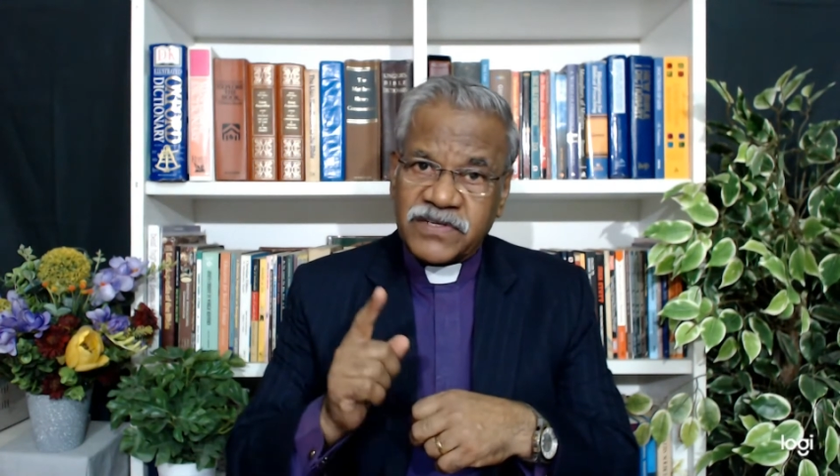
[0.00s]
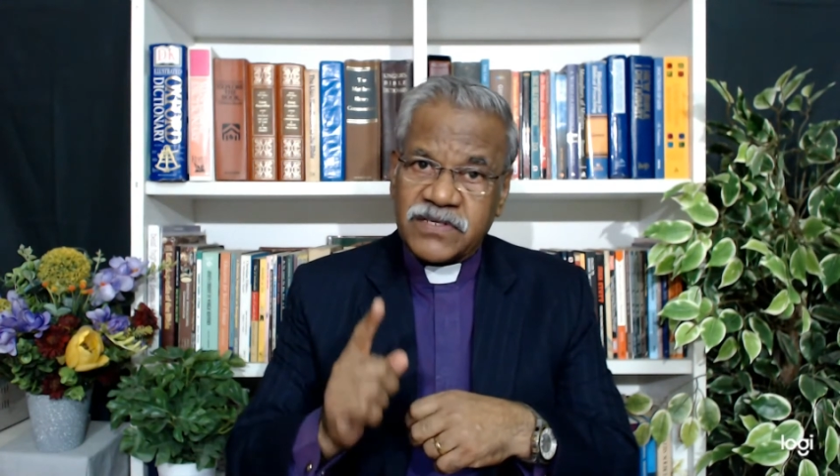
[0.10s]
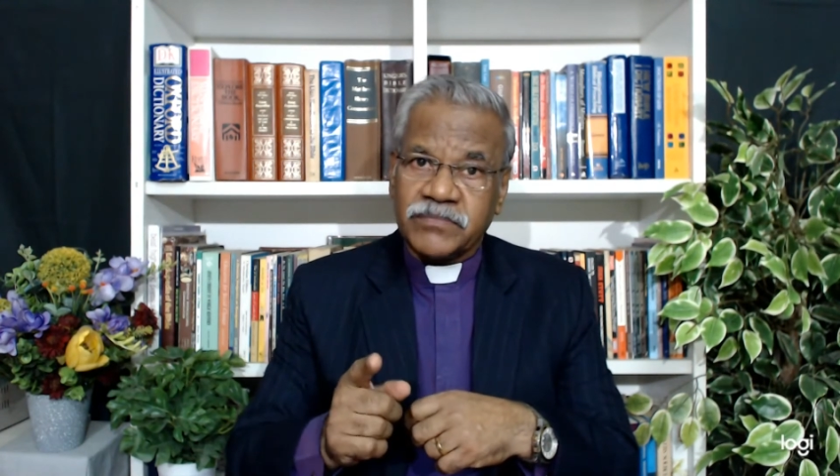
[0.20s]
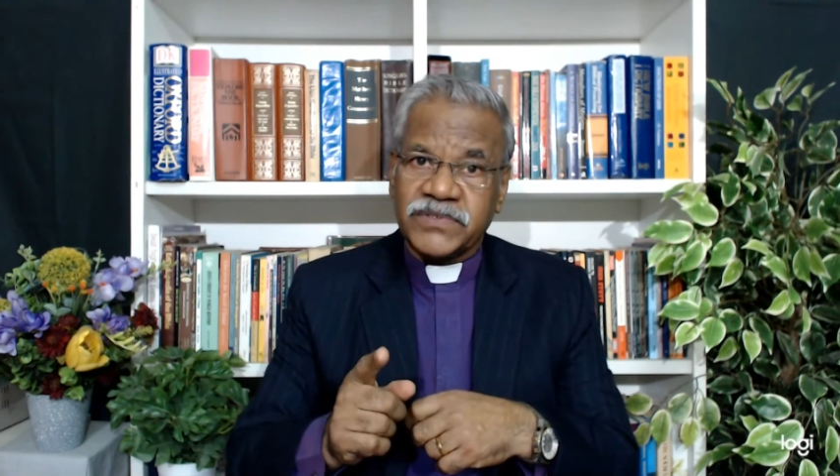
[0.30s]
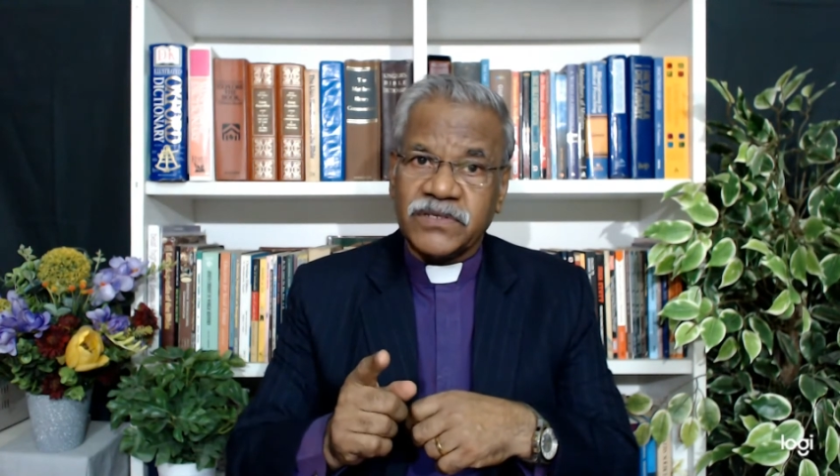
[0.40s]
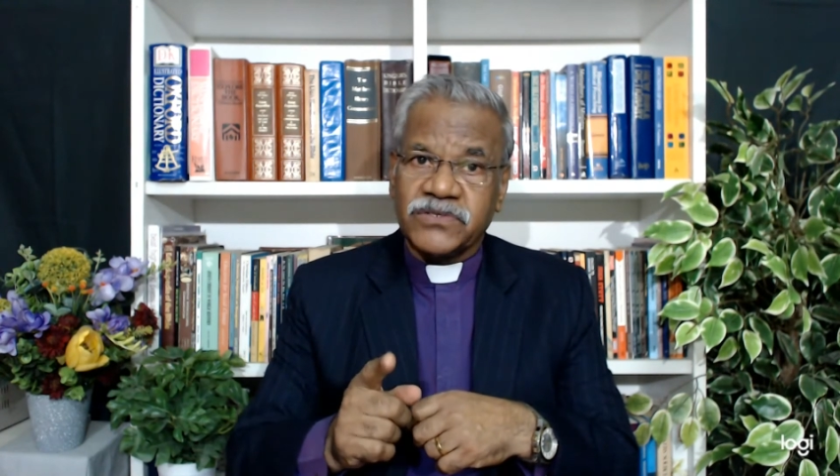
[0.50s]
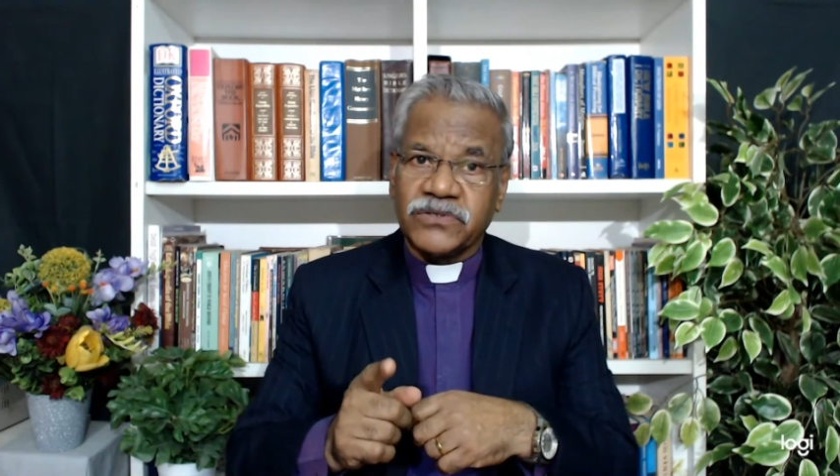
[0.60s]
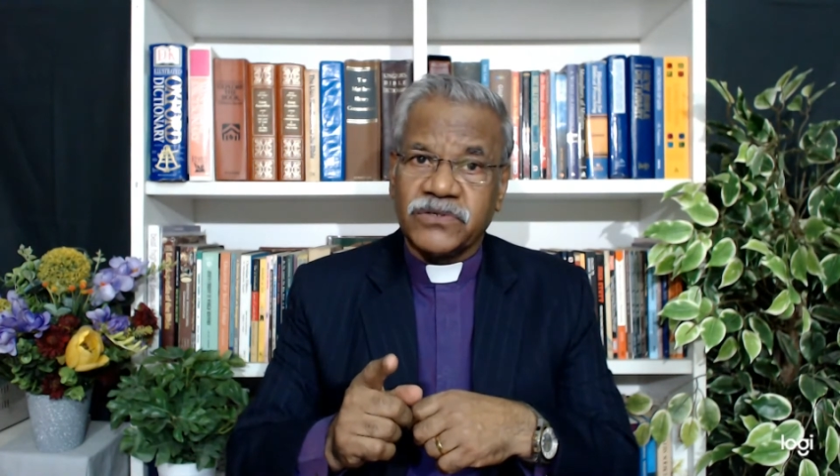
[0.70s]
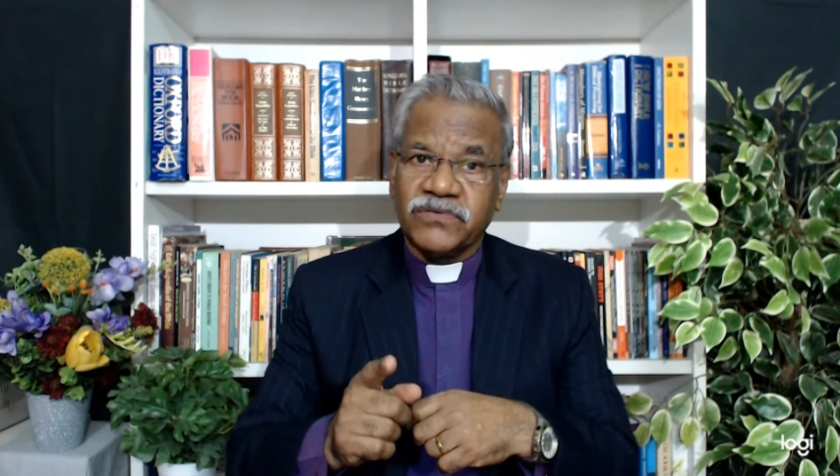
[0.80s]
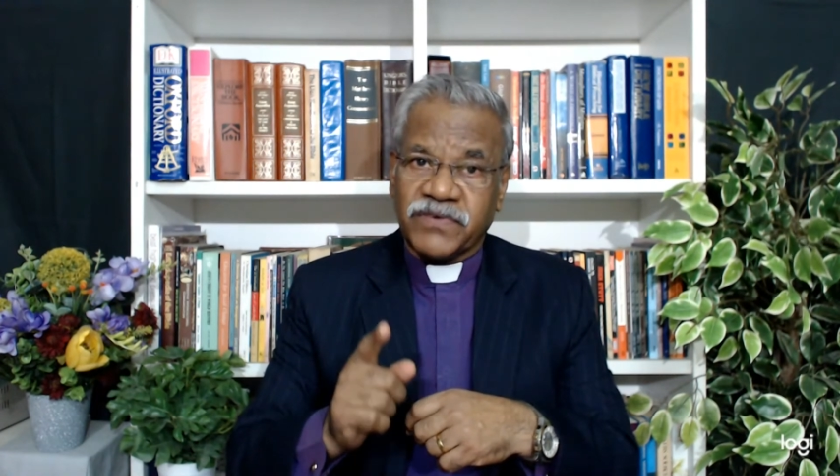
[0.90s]
something to
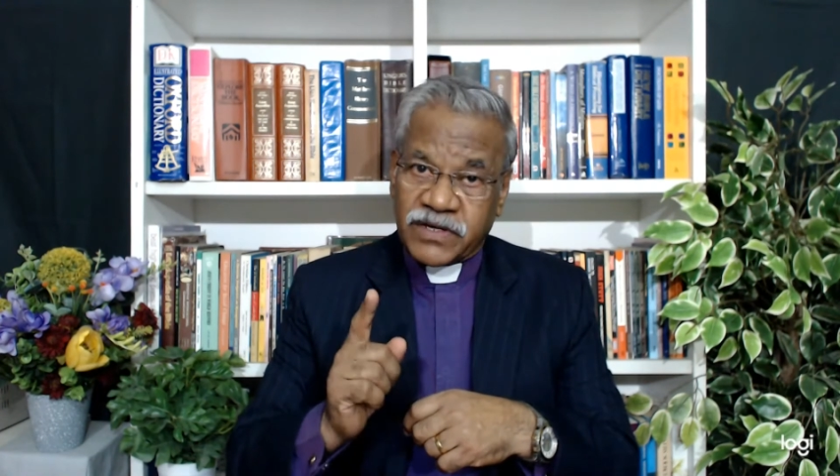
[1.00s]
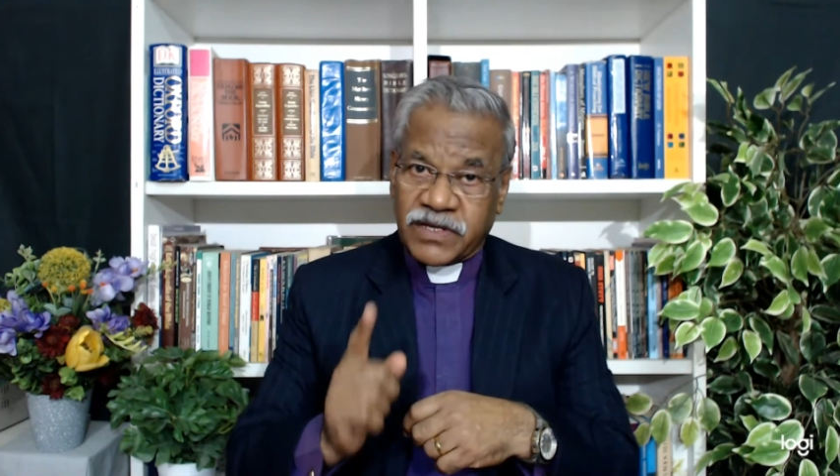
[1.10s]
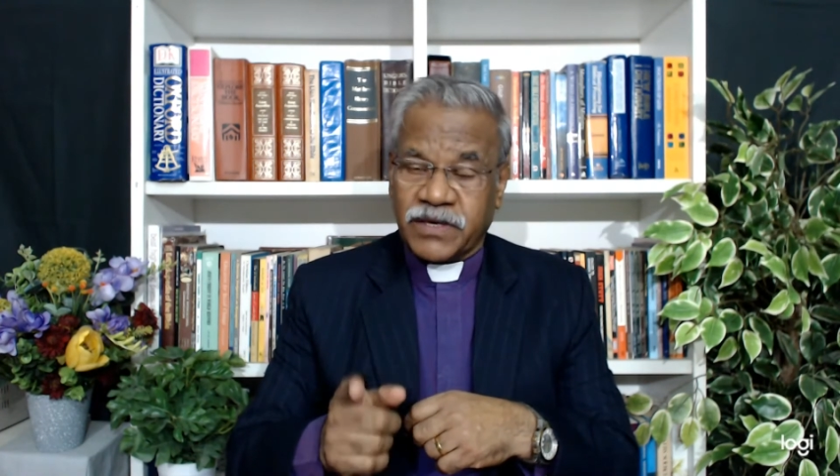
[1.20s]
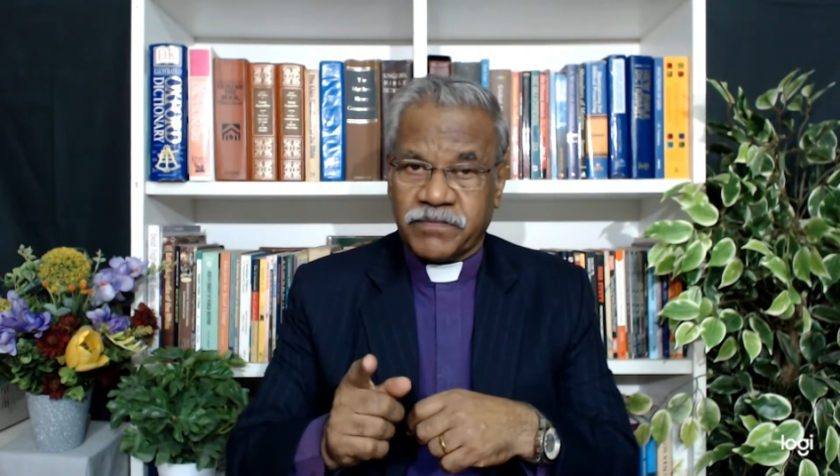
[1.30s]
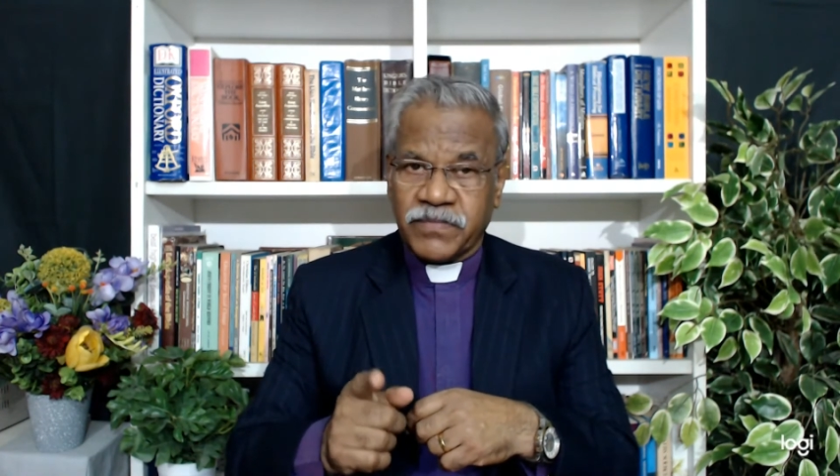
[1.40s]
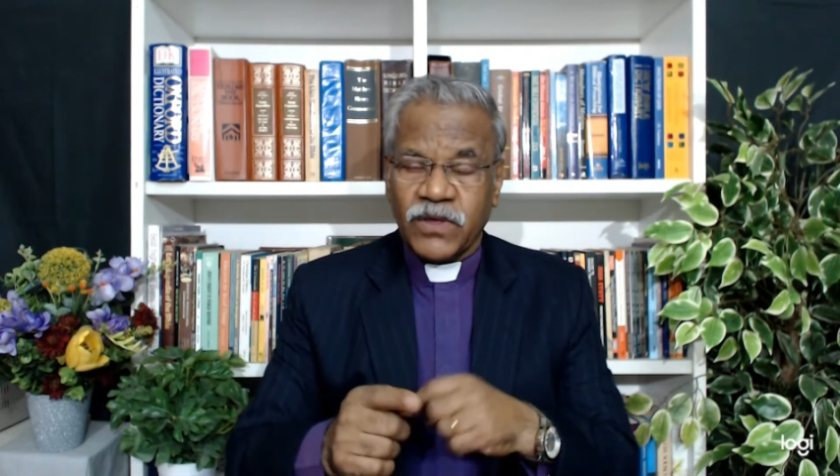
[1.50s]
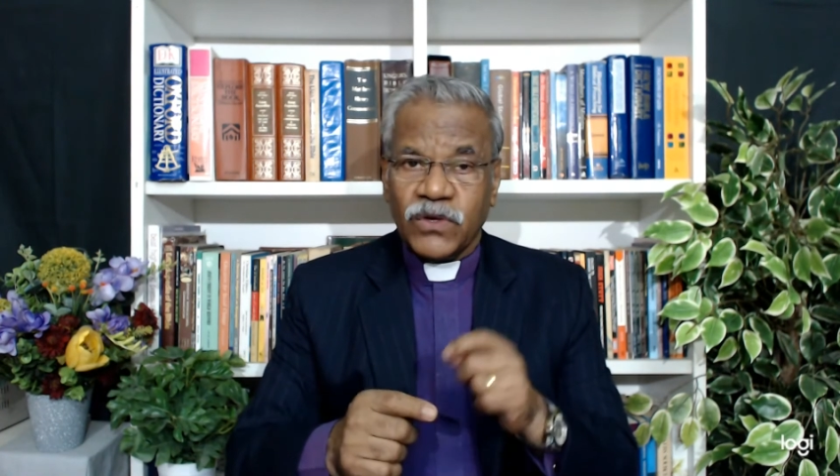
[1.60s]
do for Him,